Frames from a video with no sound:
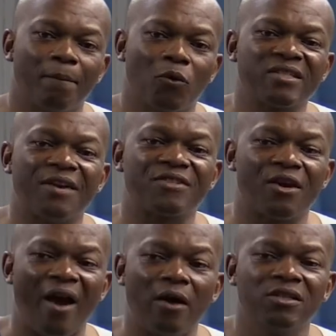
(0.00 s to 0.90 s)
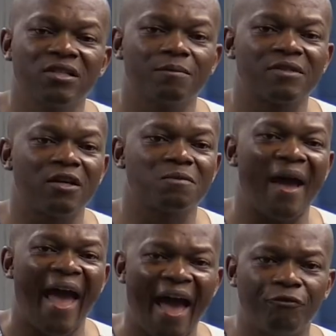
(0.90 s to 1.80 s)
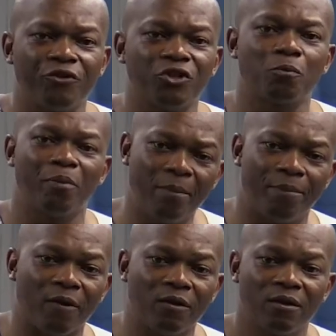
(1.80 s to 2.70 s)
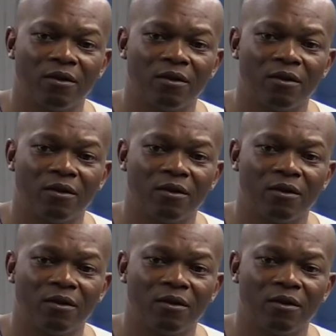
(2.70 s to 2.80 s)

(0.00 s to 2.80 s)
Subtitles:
because they've surrounded themselves by average people.